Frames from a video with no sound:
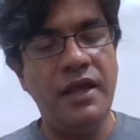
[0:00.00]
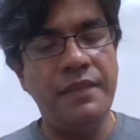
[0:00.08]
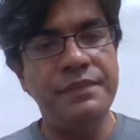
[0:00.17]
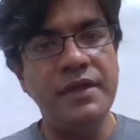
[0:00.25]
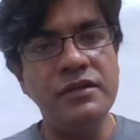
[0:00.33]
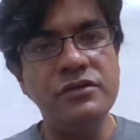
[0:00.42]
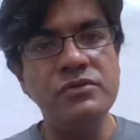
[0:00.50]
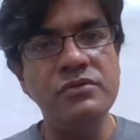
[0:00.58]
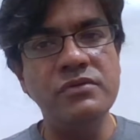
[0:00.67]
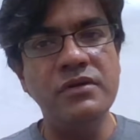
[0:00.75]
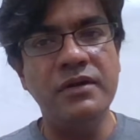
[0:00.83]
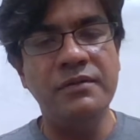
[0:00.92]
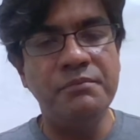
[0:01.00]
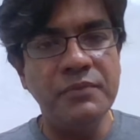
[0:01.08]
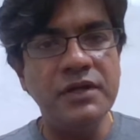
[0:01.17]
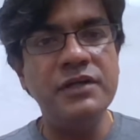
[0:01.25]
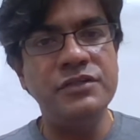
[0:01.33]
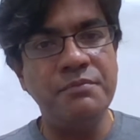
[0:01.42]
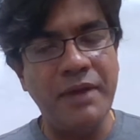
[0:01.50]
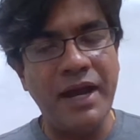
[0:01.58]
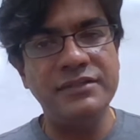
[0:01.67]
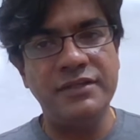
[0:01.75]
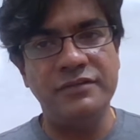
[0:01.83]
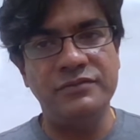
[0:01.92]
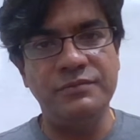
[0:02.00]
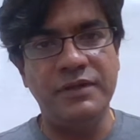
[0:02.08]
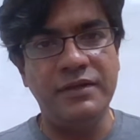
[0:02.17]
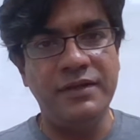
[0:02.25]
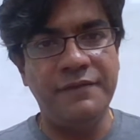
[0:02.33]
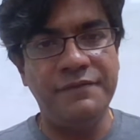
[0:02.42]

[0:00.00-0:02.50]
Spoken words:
and then do a match as well.